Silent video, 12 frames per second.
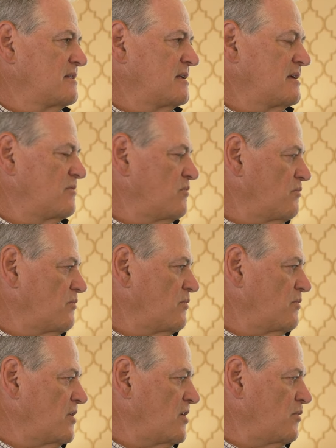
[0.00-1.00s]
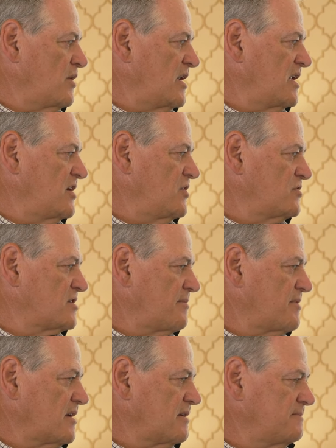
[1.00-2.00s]
then, we need to do
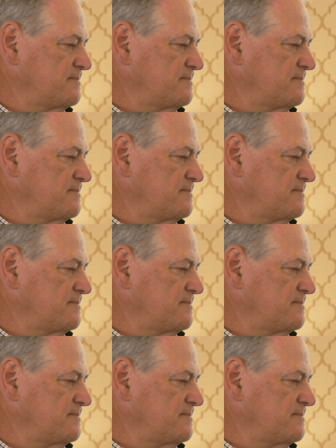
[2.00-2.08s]
something.